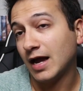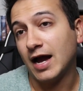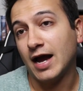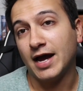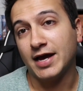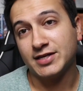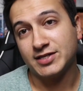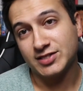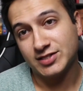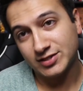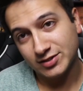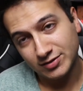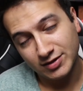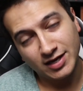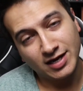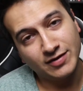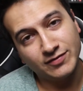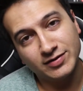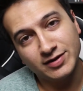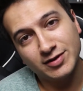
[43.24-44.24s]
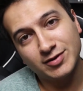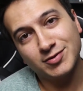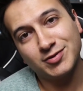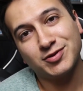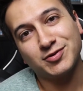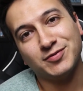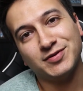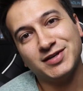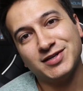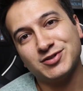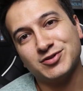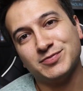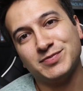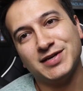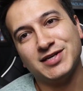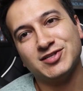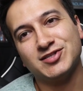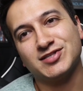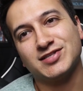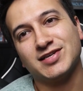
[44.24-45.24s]
I still have another three hundred
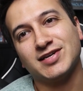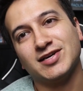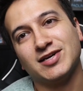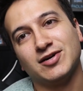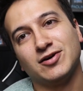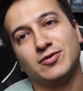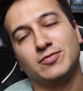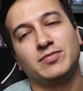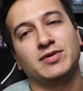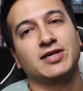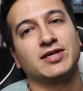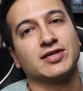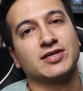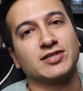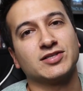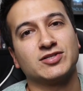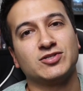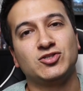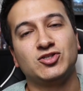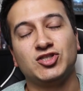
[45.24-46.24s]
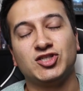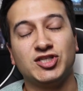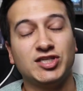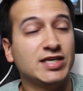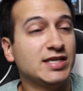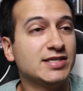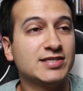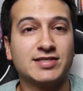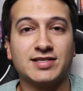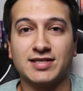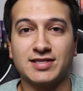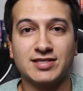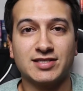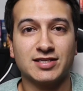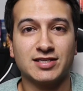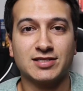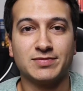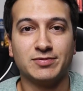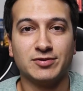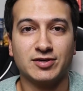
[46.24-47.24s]
pages to go because, Jesus,
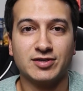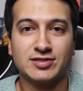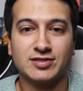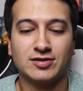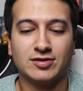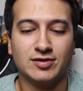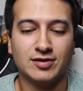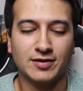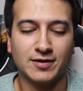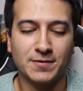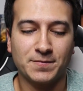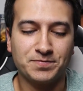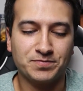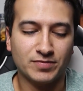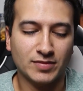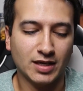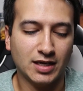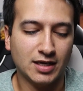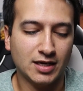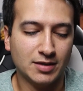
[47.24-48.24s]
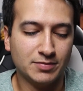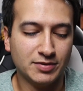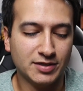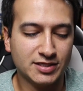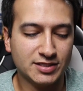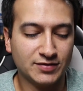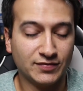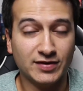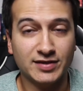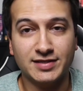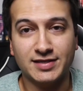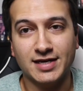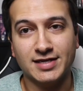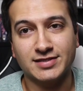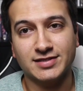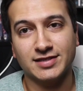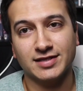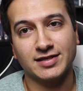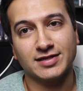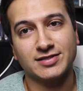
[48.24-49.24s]
this book is long. Uh, but it's
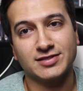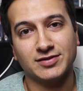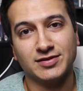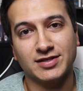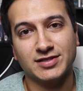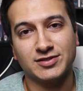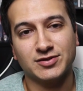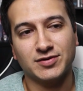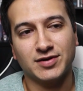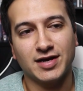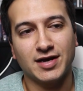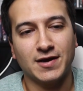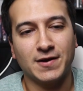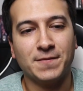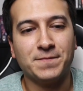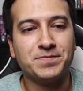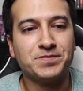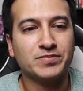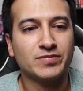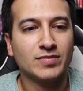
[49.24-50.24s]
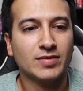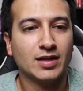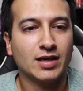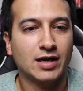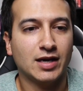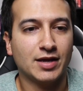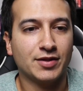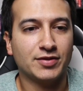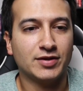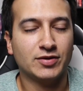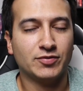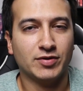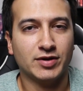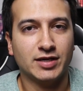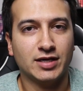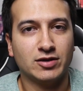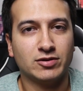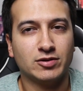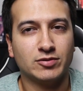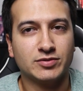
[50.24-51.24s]
fantastic, so that's okay. I think
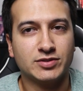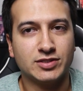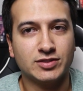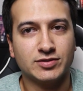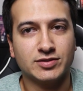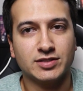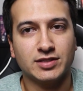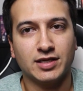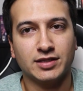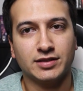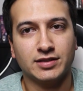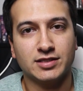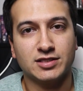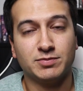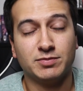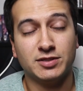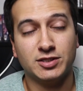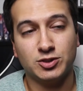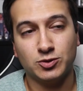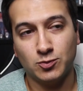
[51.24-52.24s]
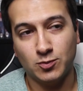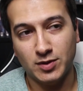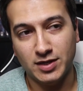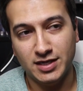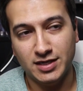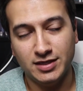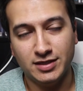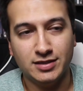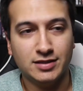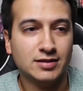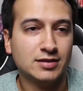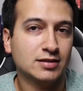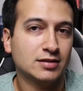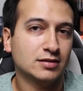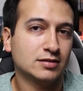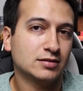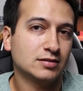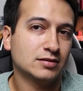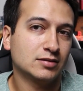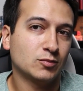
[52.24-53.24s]
right now I would still slot this between
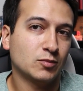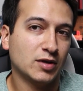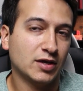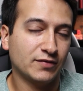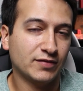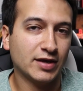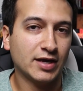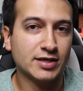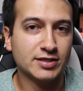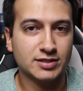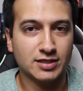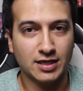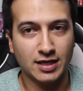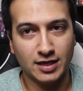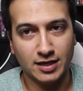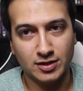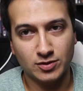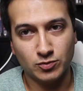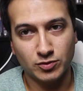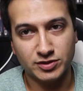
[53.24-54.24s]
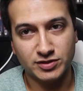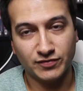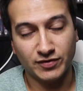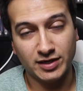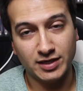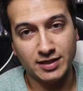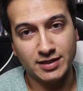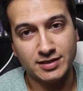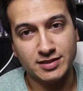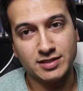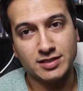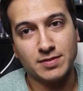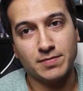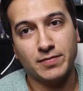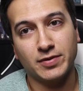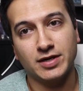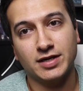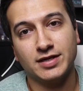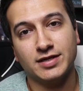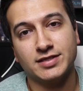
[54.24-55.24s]
Way of Kings and Words of Radiance,
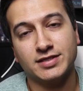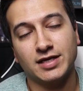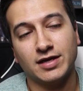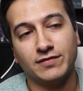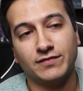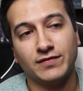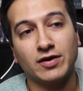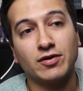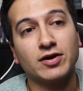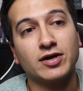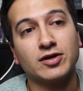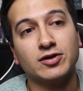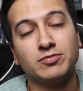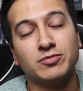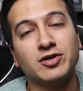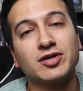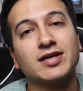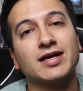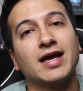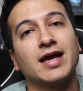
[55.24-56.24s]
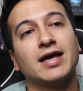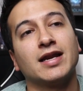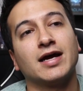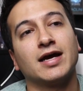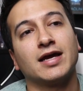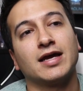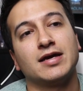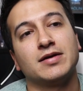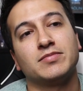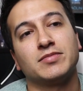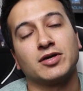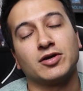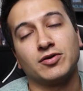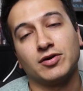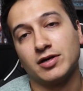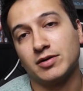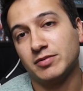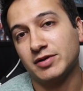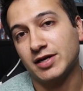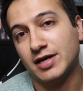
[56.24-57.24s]
but it is a very good book, and I am
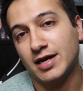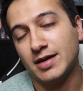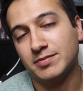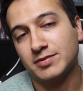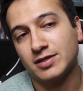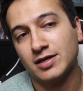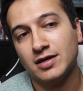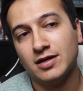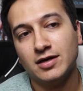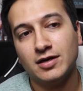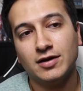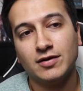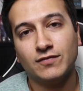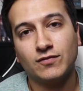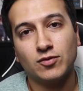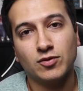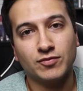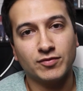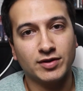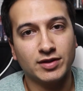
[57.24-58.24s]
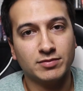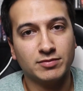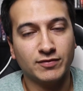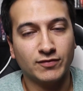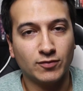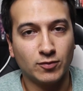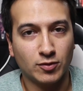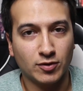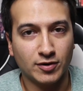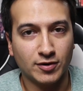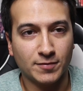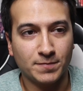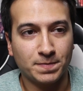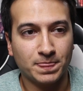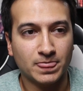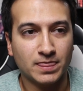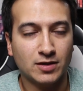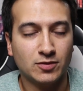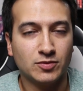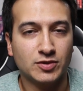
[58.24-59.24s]
incredibly hyped for Rhythm of War,
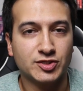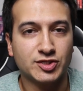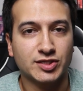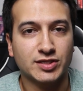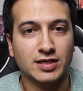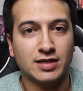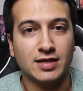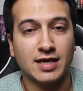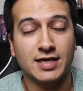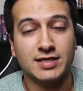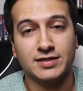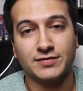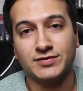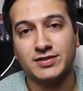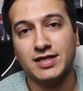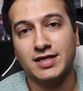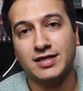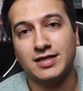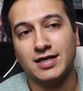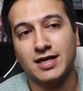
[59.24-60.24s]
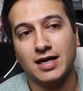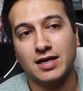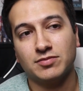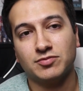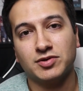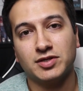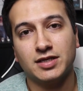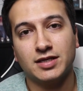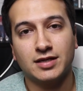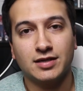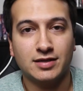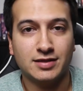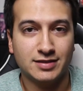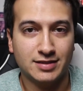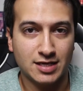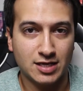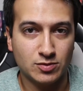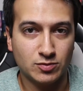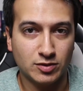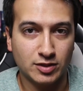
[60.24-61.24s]
which, as I've said, I am reading
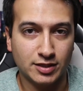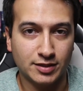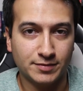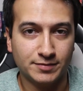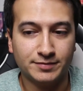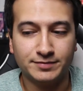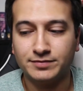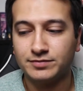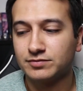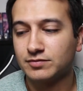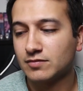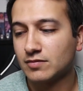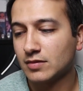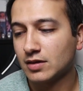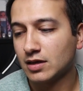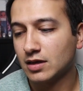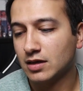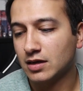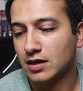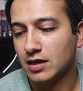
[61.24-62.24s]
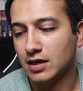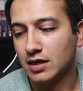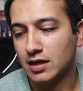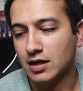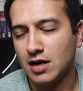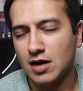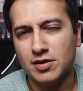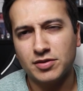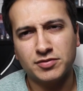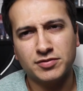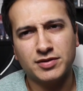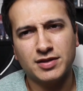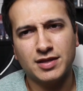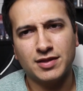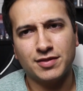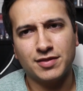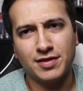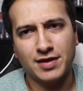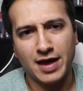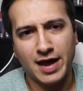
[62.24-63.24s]
day one. Uh, other
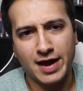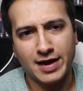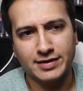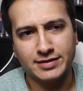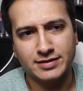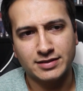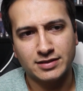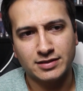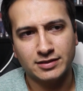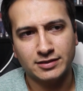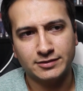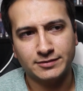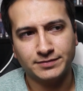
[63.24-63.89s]
than that,